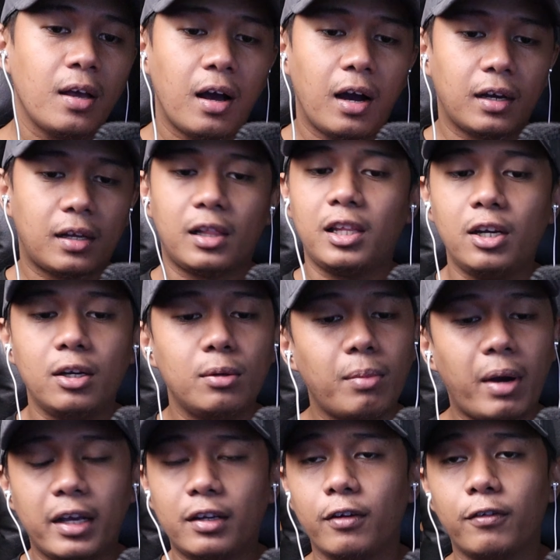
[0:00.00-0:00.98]
a clear
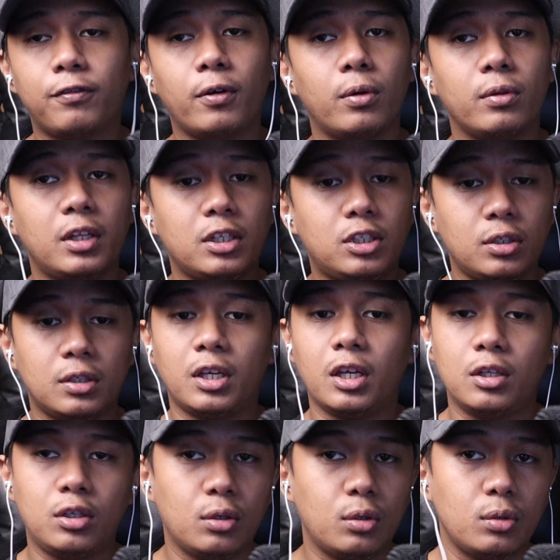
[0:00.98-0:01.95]
microphone that you
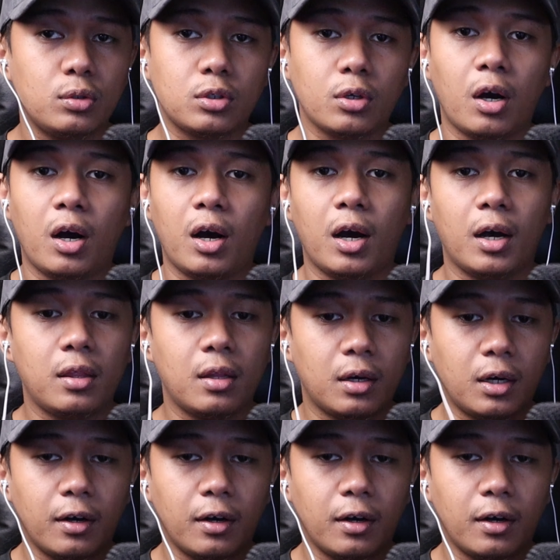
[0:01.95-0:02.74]
can use on